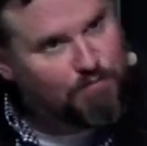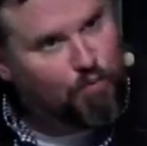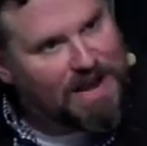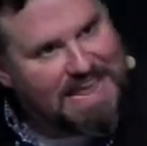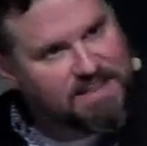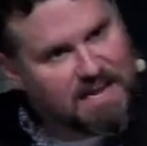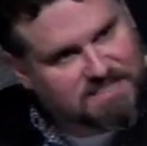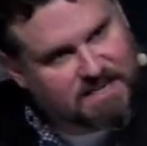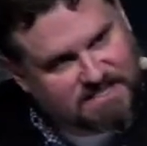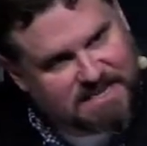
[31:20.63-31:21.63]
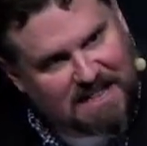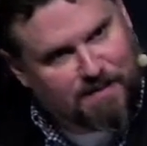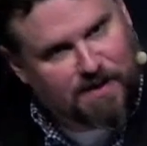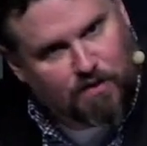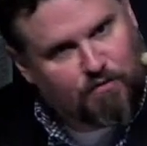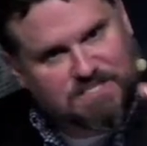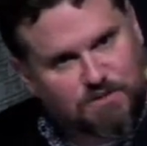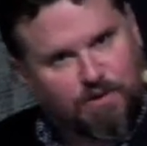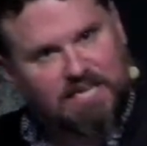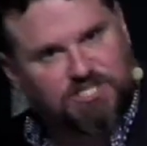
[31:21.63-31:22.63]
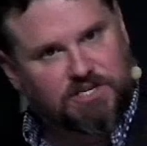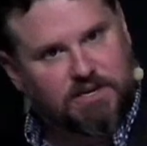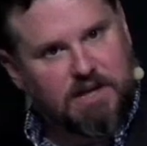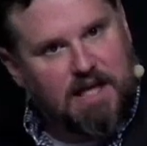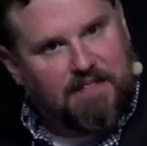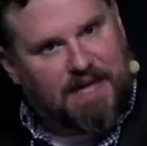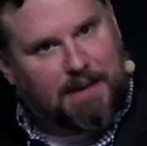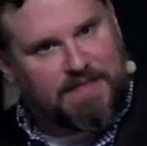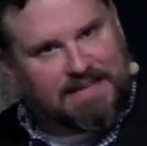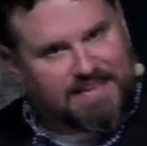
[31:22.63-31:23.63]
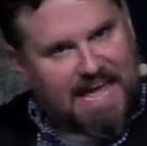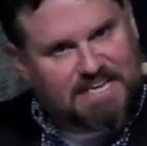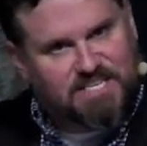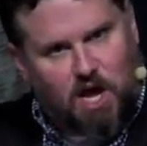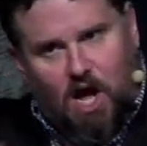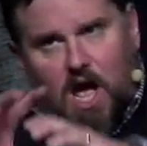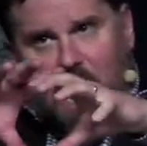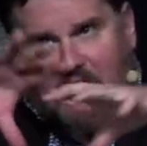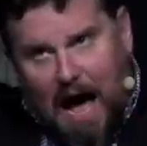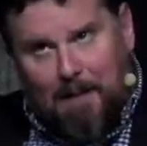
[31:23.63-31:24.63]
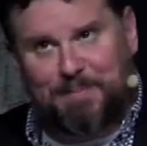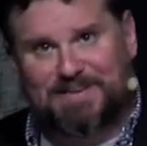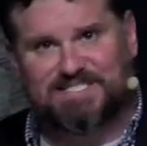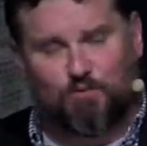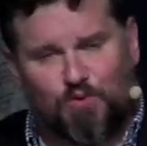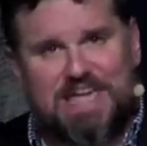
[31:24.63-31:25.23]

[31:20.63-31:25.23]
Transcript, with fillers: in what he does in his death, burial, and resurrection that, that takes opposite